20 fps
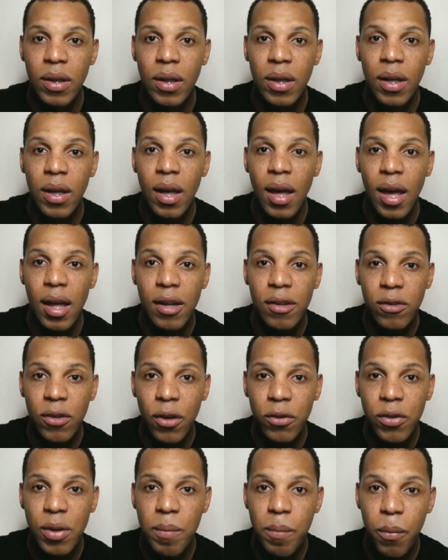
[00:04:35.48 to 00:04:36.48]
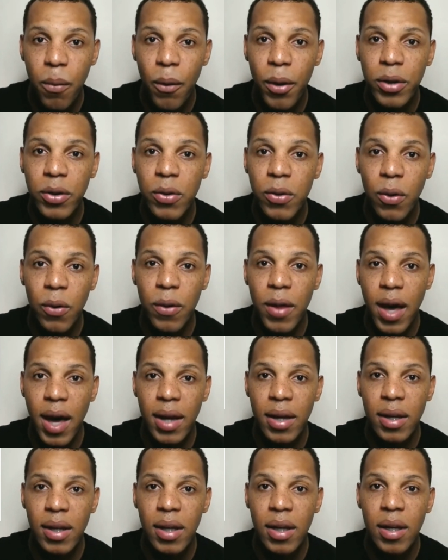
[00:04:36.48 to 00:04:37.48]
And it's also important to know that
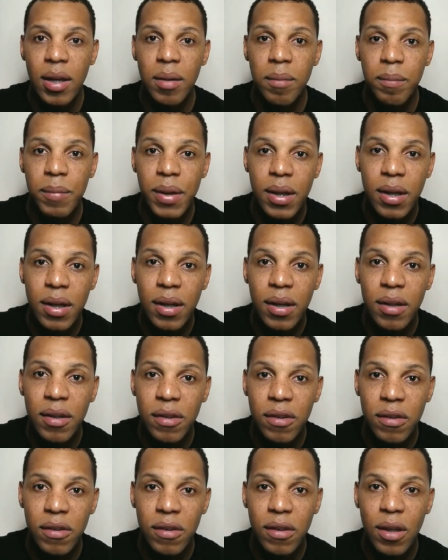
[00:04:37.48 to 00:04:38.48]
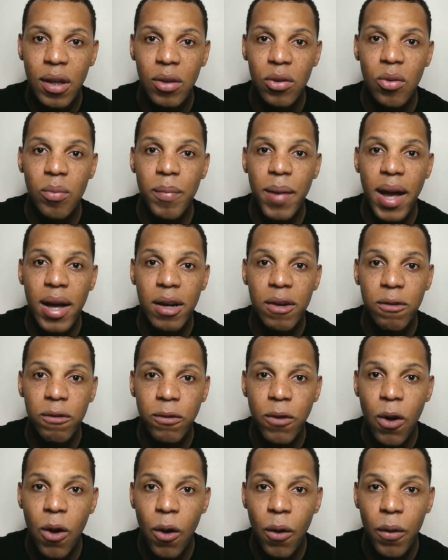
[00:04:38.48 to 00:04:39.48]
because you're buying a
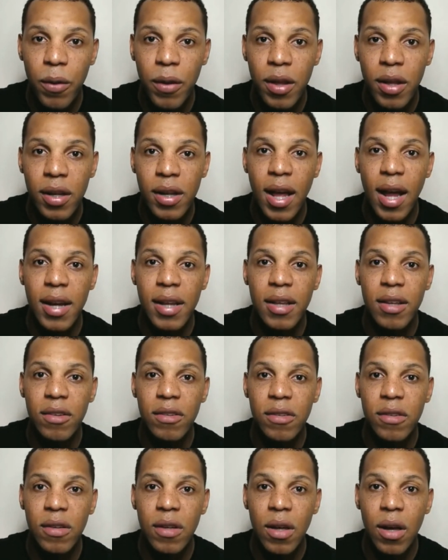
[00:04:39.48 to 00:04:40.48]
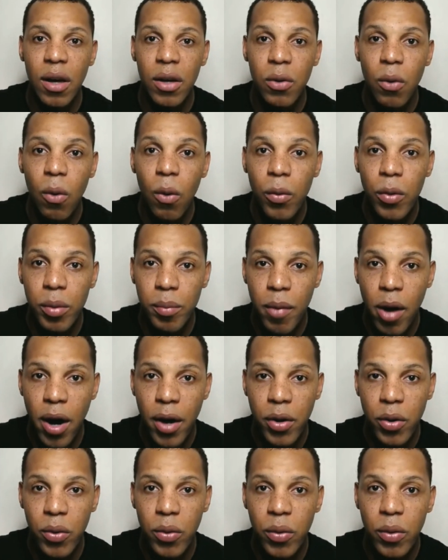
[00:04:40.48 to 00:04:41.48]
phone that is an older
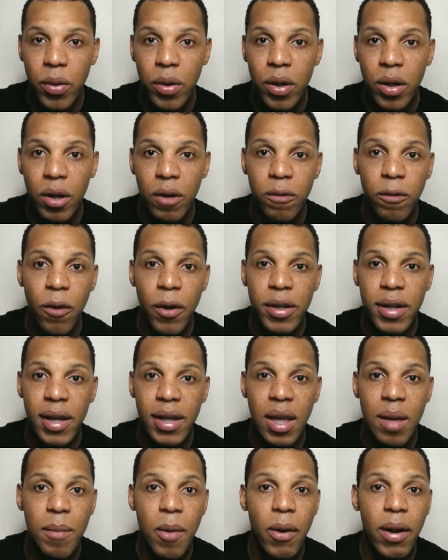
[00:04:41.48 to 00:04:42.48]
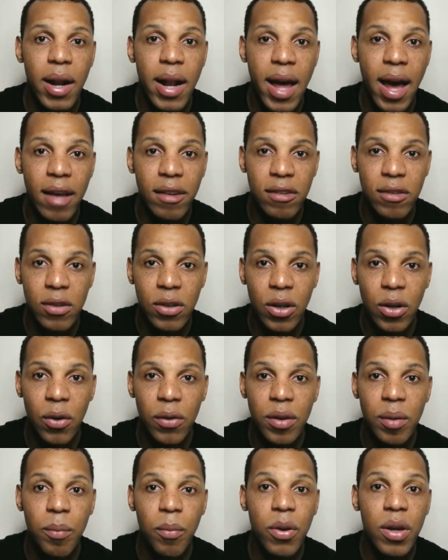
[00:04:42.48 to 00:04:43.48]
model, a phone that came out last year or the
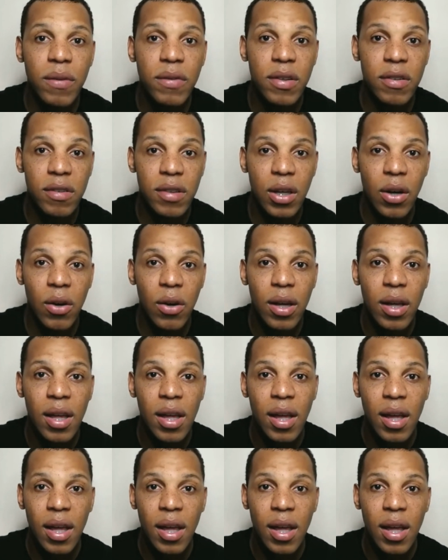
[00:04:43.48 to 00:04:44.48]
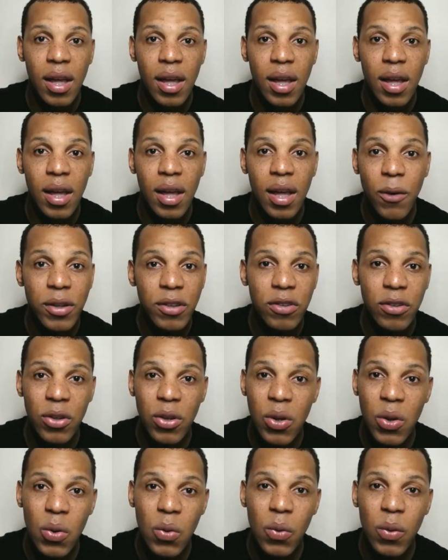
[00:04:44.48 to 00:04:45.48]
previous year, if the phone is
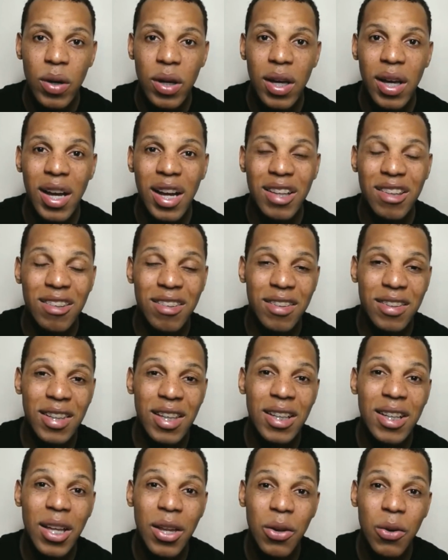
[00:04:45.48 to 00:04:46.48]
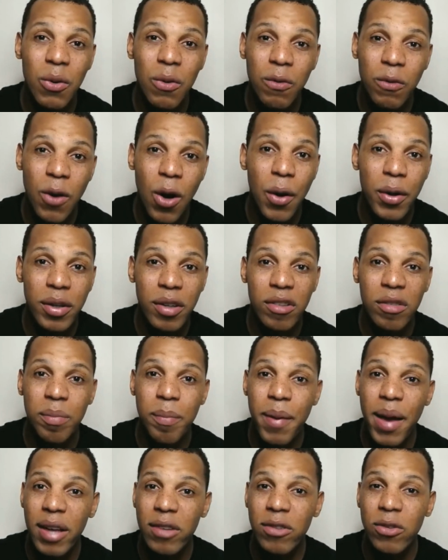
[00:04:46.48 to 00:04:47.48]
new, it's still a new phone. The
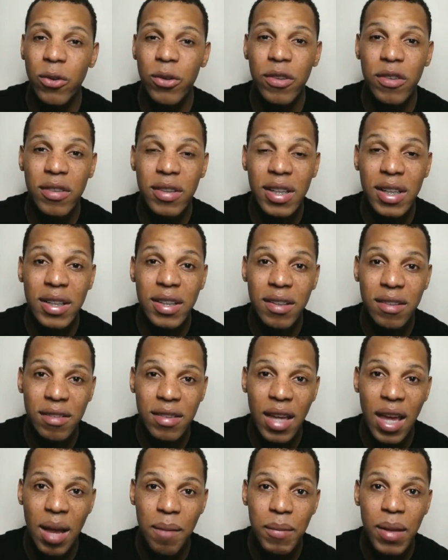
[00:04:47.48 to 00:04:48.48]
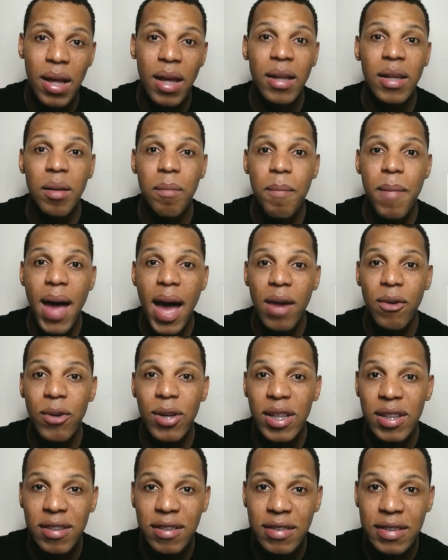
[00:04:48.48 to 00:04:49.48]
specs are still the same. The battery is
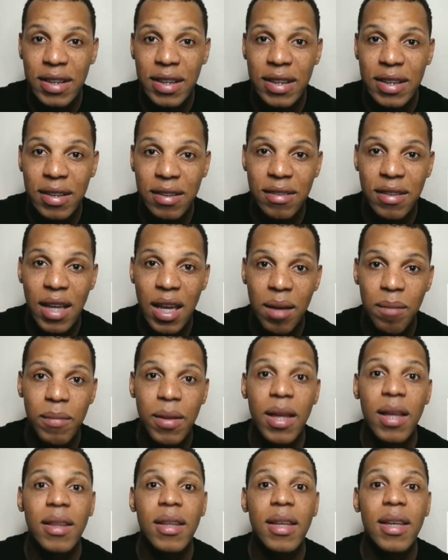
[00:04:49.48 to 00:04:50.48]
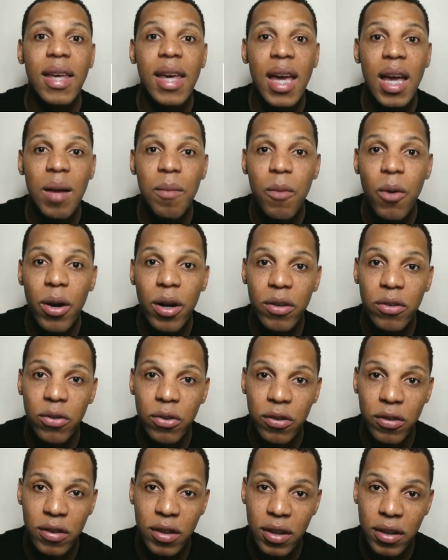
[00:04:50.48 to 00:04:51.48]
still the same. The cameras are
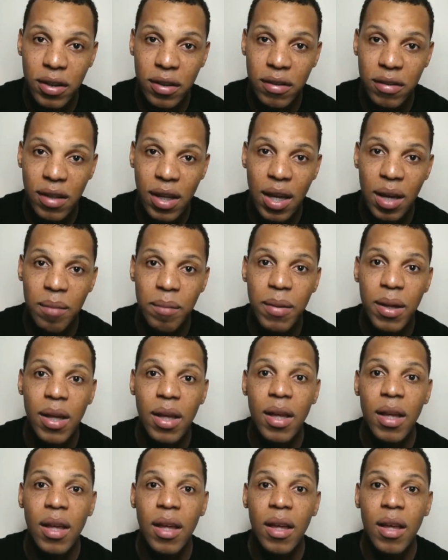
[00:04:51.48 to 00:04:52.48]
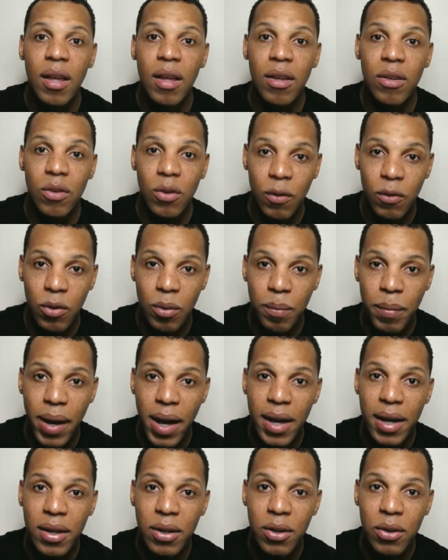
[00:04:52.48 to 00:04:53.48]
still the same. So if you're buying
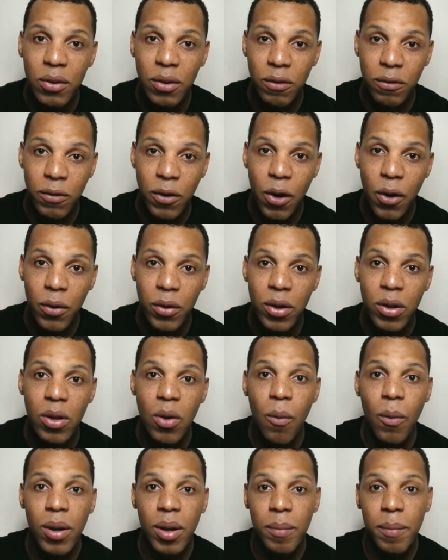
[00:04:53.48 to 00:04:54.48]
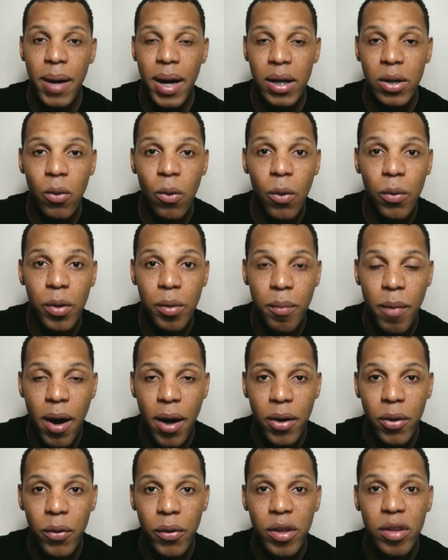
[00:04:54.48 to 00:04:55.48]
a new phone, you want to buy an older
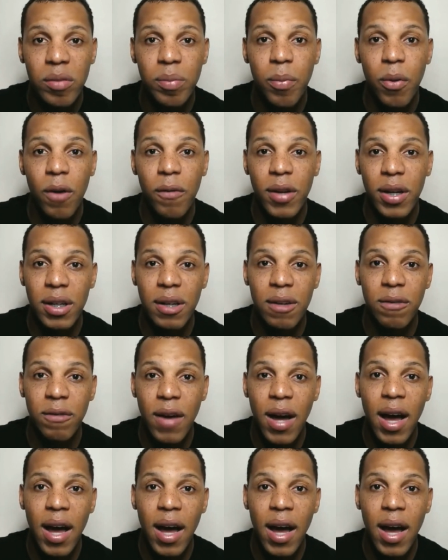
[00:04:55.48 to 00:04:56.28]
model, it's perfectly fine.